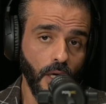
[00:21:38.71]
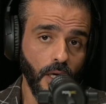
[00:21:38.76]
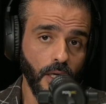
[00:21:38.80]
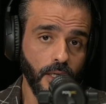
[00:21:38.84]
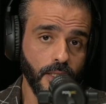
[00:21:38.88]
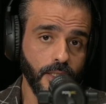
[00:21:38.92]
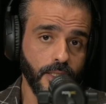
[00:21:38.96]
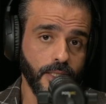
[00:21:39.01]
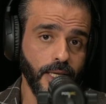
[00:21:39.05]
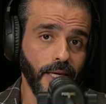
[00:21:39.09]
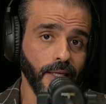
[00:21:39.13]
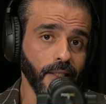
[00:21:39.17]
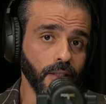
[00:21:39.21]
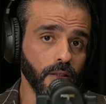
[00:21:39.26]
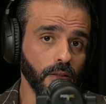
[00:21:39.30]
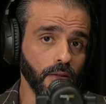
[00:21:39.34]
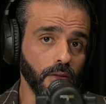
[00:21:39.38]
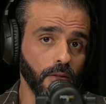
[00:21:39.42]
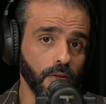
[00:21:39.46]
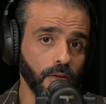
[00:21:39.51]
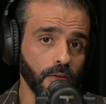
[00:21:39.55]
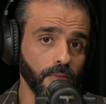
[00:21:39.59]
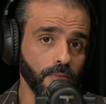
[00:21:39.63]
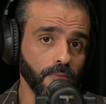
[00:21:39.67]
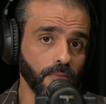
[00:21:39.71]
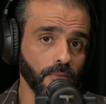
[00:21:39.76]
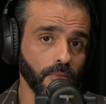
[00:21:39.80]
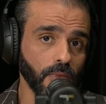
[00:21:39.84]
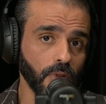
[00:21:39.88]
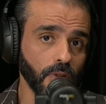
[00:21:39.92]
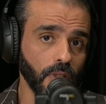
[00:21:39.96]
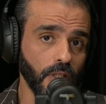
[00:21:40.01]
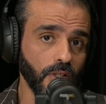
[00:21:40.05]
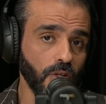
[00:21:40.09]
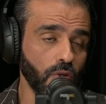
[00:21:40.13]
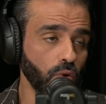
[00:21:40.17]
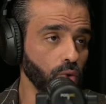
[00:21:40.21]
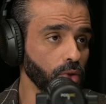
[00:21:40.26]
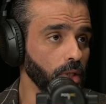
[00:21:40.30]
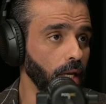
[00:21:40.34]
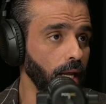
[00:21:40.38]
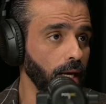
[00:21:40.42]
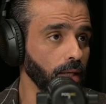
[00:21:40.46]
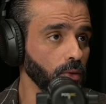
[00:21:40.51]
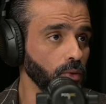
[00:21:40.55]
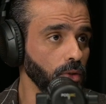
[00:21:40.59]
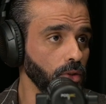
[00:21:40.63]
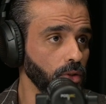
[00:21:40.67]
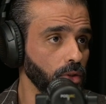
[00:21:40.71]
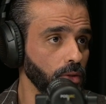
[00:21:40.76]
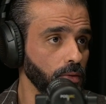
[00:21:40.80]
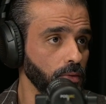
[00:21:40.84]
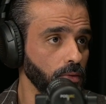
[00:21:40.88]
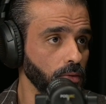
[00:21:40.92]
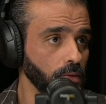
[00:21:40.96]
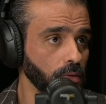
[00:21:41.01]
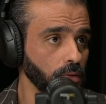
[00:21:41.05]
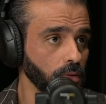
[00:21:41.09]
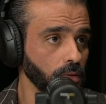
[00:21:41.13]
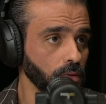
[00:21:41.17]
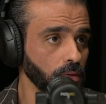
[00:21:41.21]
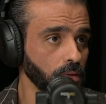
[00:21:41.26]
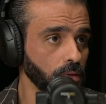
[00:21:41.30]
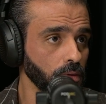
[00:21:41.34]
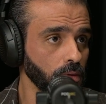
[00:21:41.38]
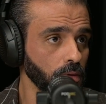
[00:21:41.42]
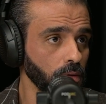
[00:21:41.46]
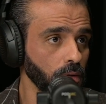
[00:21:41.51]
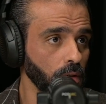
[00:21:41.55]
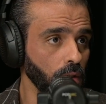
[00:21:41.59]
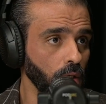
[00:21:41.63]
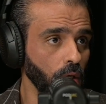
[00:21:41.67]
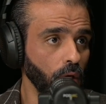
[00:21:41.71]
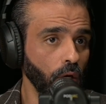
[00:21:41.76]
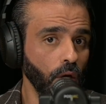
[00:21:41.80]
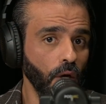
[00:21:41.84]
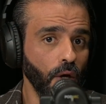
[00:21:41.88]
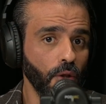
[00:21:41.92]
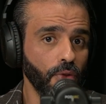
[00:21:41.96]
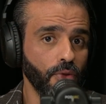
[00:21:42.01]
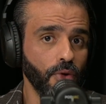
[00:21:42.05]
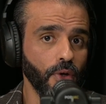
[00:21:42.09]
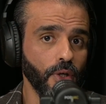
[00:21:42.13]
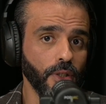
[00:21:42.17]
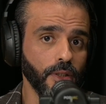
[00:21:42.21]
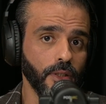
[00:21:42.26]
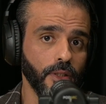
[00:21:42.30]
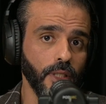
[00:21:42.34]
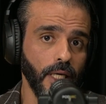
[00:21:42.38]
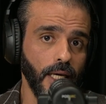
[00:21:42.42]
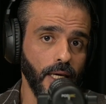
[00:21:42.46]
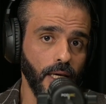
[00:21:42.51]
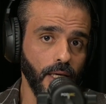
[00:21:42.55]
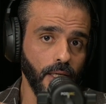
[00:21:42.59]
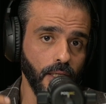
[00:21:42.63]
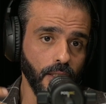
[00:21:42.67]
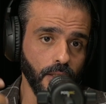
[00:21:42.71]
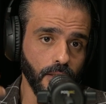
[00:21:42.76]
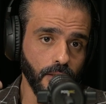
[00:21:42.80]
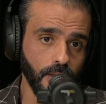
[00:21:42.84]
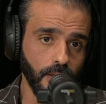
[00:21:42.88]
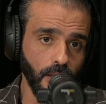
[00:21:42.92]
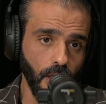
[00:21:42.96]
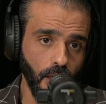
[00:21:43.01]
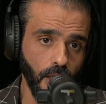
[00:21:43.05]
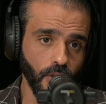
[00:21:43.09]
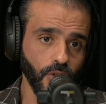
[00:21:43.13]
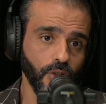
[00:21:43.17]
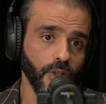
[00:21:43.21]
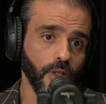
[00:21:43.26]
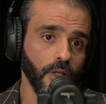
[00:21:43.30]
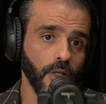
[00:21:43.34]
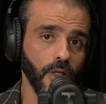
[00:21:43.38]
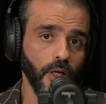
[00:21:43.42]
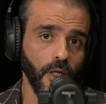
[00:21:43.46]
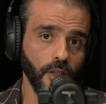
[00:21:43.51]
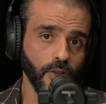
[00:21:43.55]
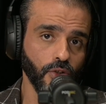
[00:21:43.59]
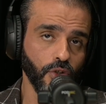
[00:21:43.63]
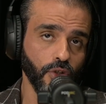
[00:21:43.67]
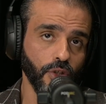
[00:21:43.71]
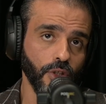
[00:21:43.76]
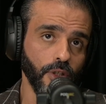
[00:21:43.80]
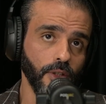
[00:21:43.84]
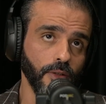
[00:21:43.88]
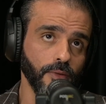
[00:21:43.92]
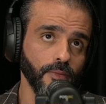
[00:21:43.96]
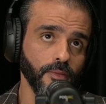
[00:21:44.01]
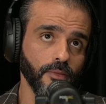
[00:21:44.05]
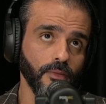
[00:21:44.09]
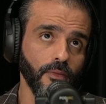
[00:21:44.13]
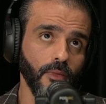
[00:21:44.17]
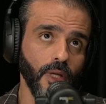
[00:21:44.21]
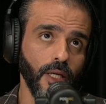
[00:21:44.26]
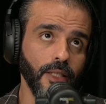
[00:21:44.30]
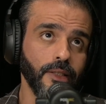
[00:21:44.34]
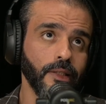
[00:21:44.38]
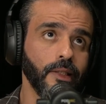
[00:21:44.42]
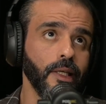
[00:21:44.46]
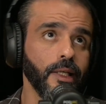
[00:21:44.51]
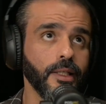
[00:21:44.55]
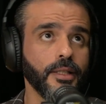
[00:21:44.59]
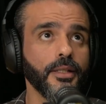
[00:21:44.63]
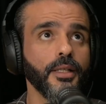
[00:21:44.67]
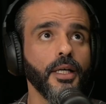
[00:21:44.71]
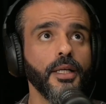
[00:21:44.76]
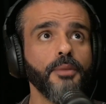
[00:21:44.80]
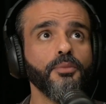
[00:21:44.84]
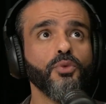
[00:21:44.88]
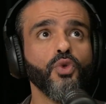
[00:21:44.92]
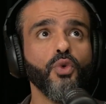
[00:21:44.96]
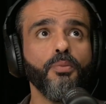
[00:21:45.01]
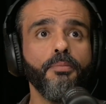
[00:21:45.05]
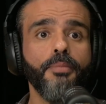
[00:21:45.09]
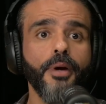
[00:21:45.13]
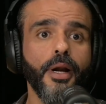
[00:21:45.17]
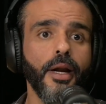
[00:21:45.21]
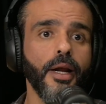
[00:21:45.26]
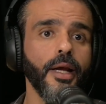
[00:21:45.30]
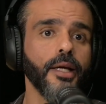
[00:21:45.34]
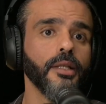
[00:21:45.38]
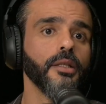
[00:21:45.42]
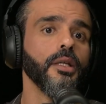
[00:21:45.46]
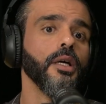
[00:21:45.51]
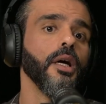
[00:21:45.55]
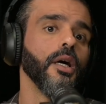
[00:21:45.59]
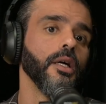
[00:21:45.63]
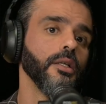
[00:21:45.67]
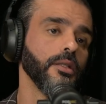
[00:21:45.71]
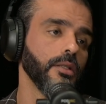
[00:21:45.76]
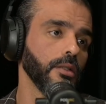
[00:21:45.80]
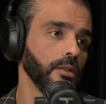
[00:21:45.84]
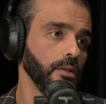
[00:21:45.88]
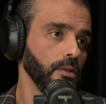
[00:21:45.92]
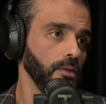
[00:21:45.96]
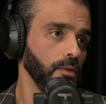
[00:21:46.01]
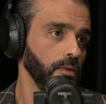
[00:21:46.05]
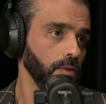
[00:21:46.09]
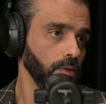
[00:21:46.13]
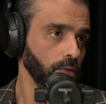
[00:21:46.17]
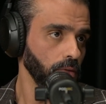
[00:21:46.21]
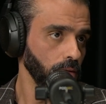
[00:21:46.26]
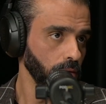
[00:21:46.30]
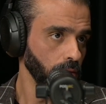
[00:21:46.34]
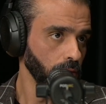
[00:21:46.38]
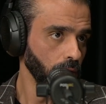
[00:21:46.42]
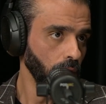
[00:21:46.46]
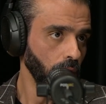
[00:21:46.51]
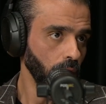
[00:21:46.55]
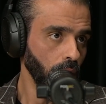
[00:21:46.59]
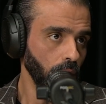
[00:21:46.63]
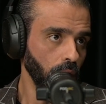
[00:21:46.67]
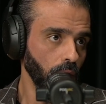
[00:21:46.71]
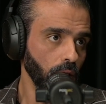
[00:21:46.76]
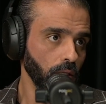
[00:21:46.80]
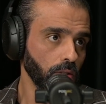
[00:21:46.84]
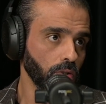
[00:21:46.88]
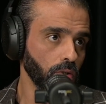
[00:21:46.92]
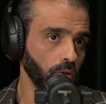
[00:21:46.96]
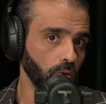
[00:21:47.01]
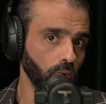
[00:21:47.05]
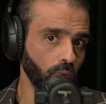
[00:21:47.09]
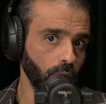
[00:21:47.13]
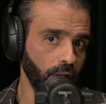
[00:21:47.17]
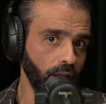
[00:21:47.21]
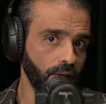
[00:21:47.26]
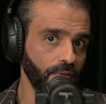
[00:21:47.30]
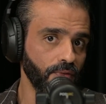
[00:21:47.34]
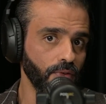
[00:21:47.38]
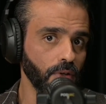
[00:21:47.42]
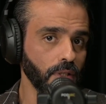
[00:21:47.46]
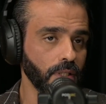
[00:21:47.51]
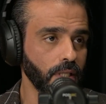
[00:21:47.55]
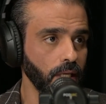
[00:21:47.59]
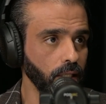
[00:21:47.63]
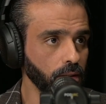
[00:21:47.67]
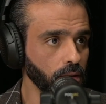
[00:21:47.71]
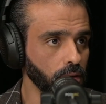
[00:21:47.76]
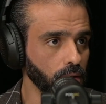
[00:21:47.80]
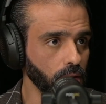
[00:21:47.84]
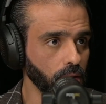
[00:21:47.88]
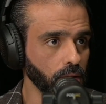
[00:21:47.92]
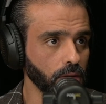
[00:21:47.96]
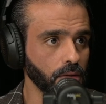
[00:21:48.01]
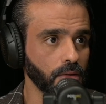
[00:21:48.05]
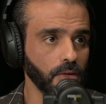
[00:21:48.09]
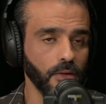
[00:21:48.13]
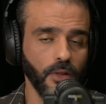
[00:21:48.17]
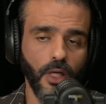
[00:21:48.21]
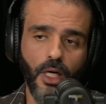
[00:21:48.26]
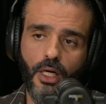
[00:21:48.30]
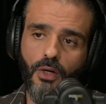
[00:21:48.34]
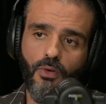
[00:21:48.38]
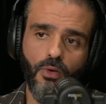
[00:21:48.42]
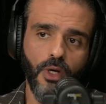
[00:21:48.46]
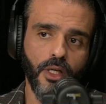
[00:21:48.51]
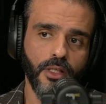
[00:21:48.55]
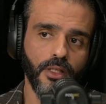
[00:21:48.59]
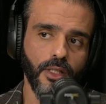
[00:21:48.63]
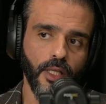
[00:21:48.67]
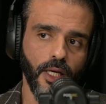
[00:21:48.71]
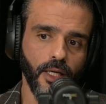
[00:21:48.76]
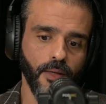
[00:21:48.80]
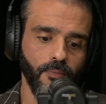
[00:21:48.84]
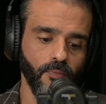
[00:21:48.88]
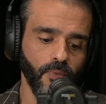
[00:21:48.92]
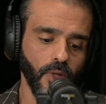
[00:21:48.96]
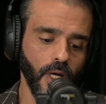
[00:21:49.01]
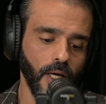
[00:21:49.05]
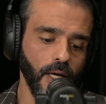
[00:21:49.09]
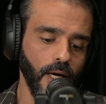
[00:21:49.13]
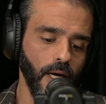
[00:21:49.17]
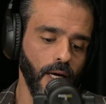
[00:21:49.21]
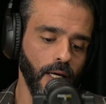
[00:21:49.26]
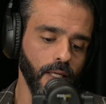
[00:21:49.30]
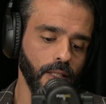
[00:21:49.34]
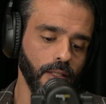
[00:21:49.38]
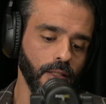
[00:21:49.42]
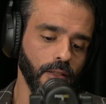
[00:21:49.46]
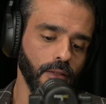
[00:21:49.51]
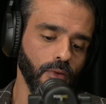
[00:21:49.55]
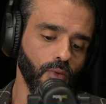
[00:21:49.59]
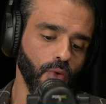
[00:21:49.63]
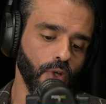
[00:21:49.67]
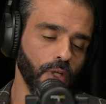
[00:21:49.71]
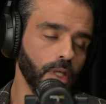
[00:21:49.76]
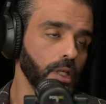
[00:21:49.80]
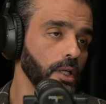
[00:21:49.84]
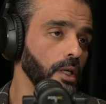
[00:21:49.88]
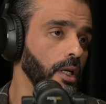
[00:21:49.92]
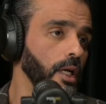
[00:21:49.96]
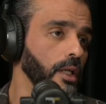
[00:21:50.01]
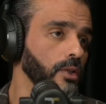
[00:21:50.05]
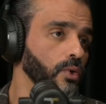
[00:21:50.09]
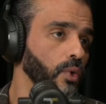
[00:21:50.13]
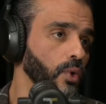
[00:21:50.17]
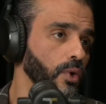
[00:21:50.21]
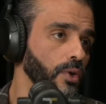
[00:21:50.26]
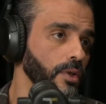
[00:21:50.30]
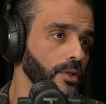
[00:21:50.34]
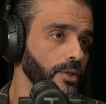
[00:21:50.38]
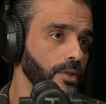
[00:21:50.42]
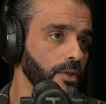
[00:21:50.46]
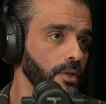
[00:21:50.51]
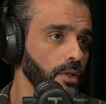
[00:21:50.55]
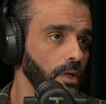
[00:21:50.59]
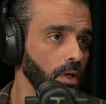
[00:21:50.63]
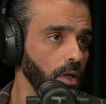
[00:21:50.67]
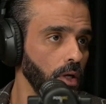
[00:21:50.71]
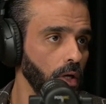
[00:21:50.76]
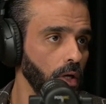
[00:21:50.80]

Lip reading: Second, doesn't know the language. Third, in the Russian culture, it takes time to break the ice. So when I first entered, I was like a guy working at headquarters,